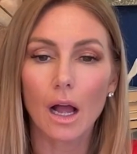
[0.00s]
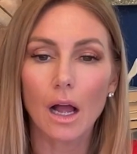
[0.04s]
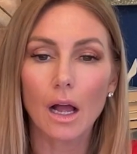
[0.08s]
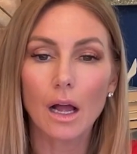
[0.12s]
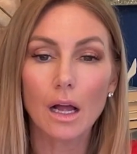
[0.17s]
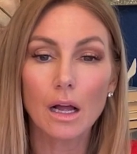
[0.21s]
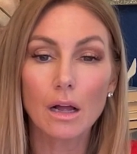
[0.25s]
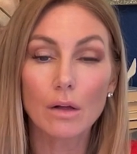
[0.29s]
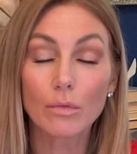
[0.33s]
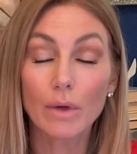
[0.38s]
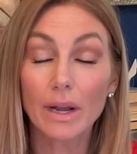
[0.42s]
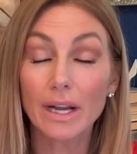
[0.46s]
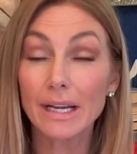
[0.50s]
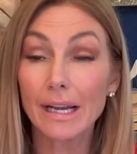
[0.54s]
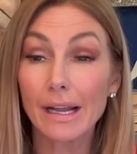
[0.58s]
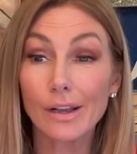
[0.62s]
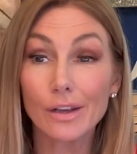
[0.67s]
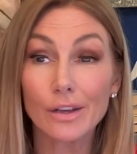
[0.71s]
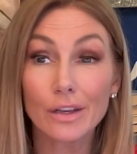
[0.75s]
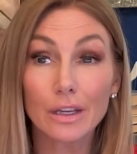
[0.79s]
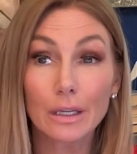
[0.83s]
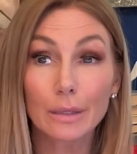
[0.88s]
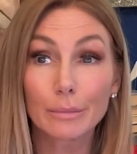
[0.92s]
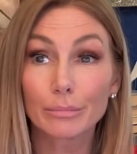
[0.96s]
Right
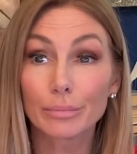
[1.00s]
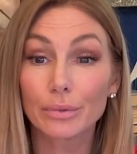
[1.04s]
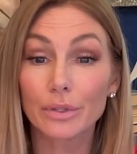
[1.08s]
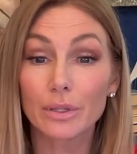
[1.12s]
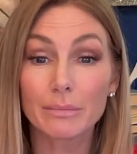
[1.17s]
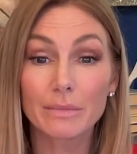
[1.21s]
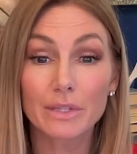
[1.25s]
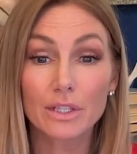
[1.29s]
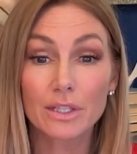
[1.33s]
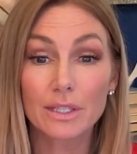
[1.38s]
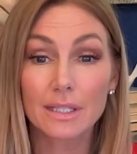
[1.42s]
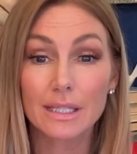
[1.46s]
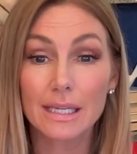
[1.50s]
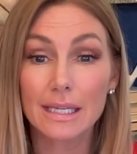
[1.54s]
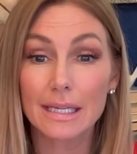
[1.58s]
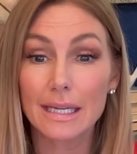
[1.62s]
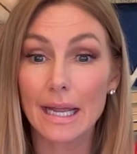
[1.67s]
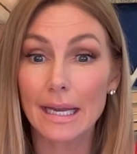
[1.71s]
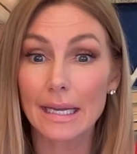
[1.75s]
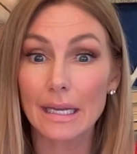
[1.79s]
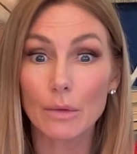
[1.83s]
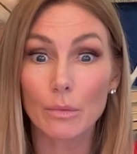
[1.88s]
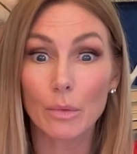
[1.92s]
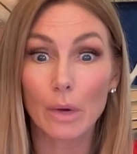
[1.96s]
now, you can pretty much see it
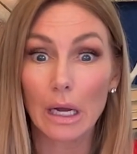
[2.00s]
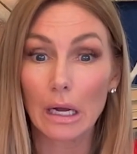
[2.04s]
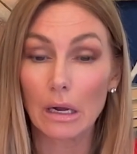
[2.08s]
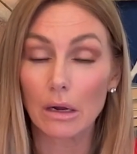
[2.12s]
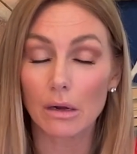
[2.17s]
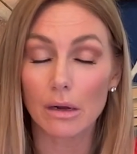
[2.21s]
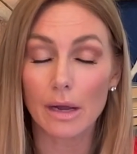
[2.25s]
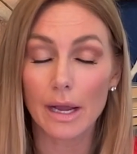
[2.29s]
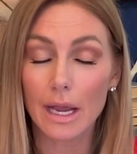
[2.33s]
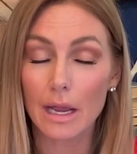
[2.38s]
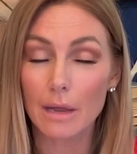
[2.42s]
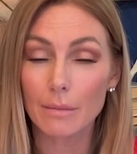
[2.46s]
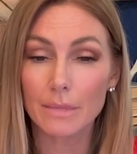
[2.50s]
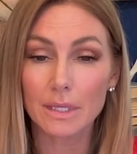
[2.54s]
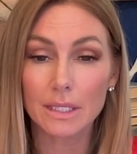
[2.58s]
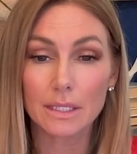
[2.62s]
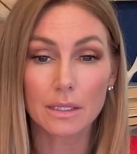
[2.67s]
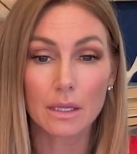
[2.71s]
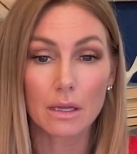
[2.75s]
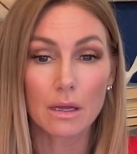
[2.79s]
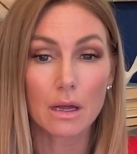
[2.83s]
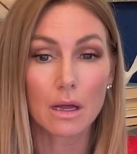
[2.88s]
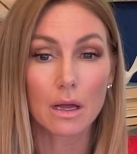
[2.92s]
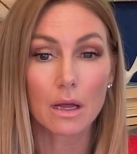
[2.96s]
anywhere:
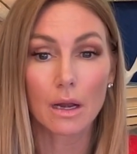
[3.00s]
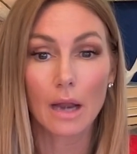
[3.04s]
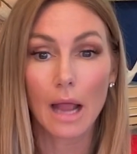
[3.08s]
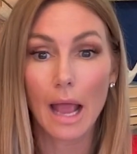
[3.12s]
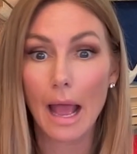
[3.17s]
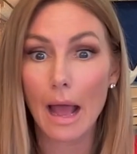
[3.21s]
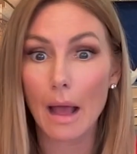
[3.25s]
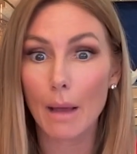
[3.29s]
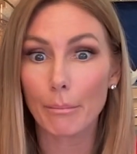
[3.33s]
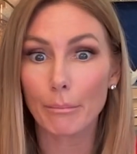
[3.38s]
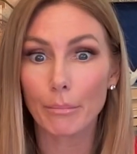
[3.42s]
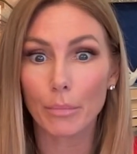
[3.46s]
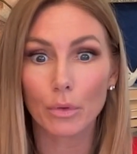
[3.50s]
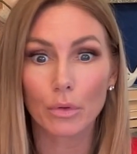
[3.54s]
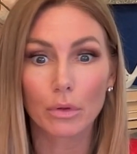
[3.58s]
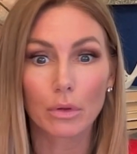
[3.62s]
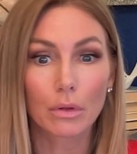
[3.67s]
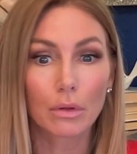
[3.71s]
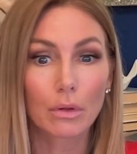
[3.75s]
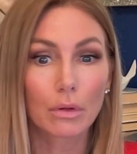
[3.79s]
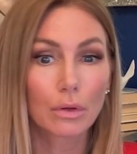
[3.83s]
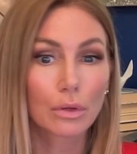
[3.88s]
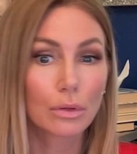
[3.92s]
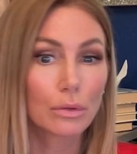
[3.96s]
Amazon,
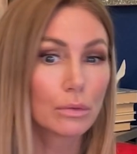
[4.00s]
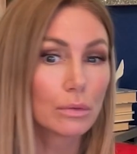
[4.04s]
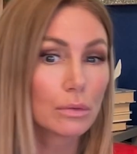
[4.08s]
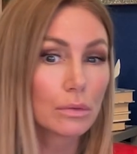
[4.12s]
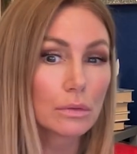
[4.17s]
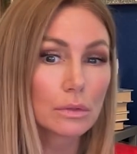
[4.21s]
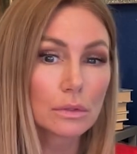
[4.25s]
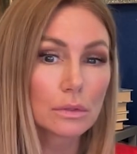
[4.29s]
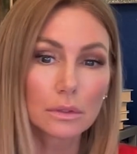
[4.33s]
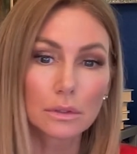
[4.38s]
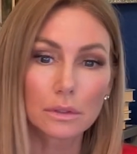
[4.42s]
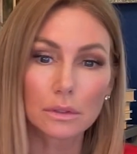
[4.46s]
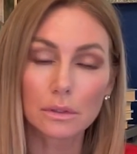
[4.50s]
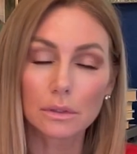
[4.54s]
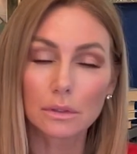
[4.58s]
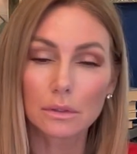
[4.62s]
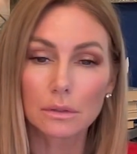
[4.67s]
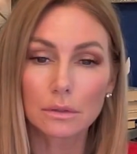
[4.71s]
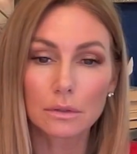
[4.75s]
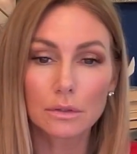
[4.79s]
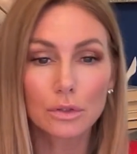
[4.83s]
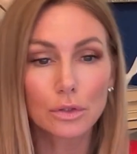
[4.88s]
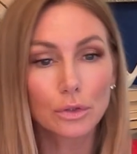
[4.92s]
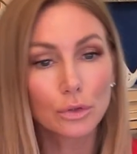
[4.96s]
Apple,
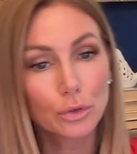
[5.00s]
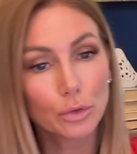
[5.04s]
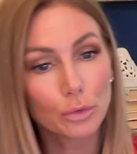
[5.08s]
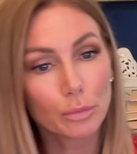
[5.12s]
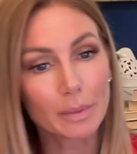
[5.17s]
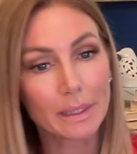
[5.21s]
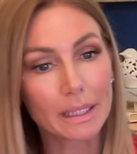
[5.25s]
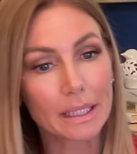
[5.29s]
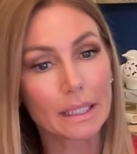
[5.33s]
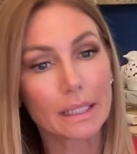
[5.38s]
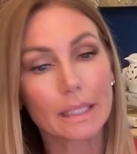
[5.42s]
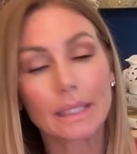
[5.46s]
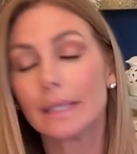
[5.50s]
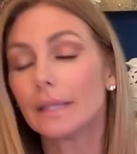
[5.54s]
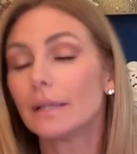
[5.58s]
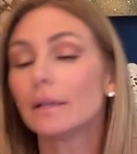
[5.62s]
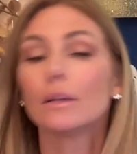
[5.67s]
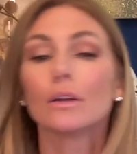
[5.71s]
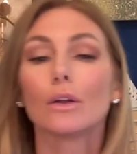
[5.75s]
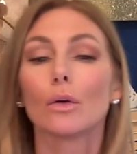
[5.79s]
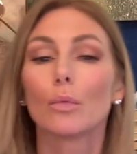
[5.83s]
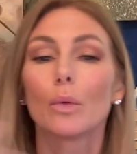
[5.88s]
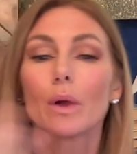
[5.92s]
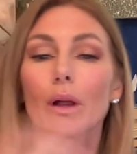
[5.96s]
Google,
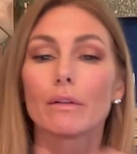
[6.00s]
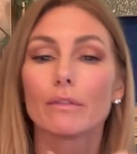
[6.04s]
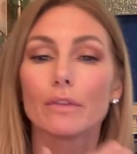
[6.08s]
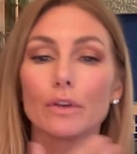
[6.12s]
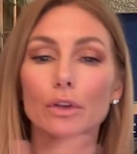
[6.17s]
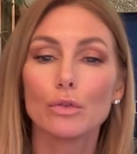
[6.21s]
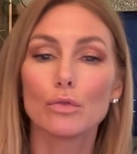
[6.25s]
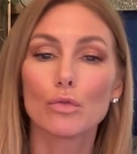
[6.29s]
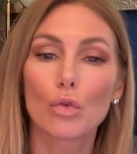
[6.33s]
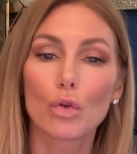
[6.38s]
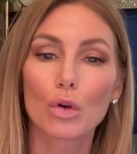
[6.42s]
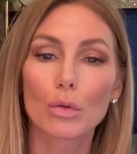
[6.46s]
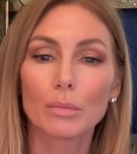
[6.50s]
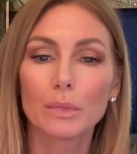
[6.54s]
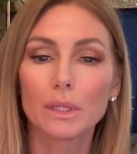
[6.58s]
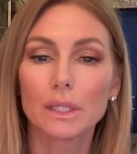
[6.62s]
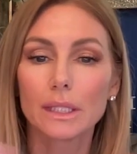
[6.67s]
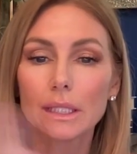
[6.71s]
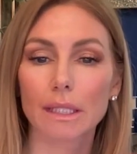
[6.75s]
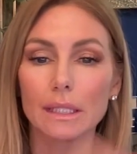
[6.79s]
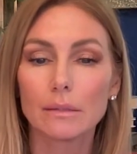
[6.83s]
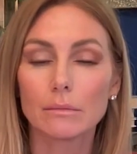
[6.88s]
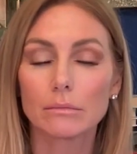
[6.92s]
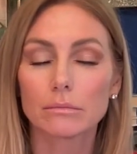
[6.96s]
Tubi. Wherever you
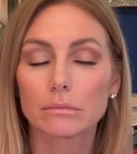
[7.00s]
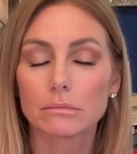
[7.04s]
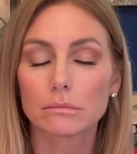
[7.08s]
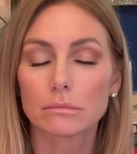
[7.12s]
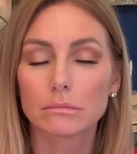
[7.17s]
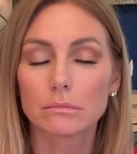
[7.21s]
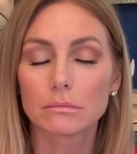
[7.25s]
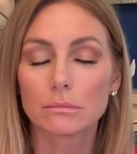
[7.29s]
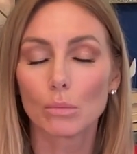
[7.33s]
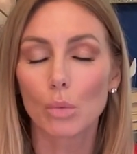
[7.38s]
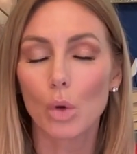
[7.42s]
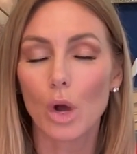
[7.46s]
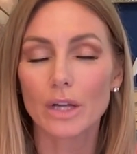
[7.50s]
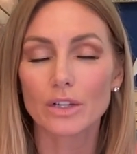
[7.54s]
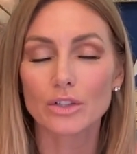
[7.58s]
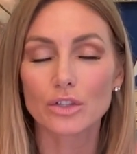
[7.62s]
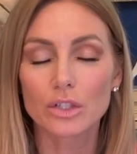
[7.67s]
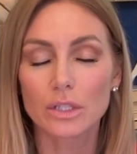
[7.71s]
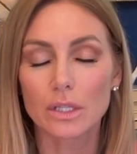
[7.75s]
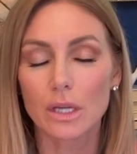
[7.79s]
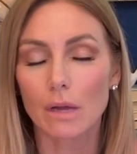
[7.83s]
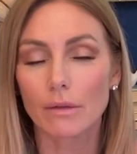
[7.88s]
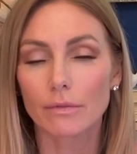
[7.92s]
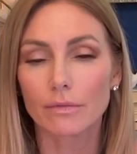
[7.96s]
normally watch
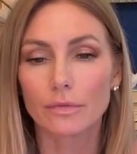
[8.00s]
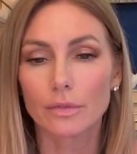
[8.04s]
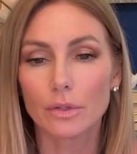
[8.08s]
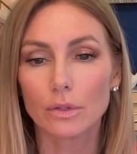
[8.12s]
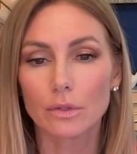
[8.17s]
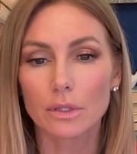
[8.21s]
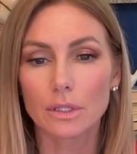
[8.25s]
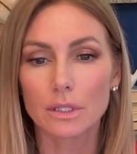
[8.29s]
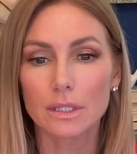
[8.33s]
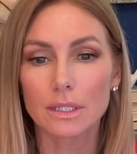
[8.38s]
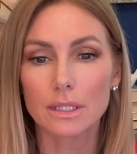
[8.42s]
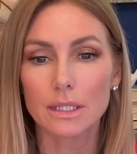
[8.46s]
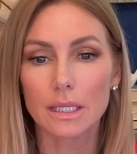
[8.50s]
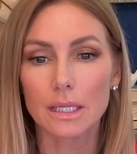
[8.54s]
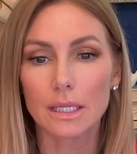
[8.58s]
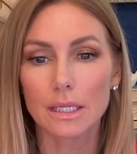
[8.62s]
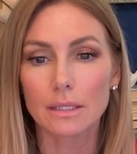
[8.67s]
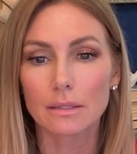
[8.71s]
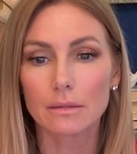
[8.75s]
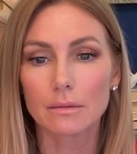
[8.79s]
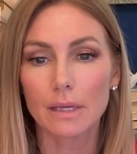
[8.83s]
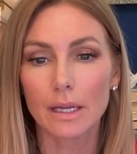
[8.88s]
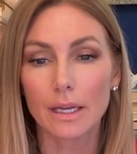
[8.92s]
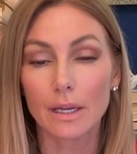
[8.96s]
stuff, you can see it
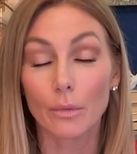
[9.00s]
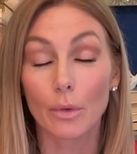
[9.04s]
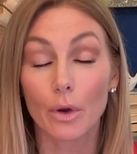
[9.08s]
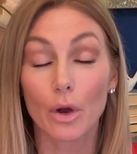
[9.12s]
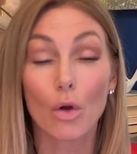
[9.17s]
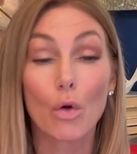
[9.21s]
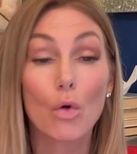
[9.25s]
anywhere.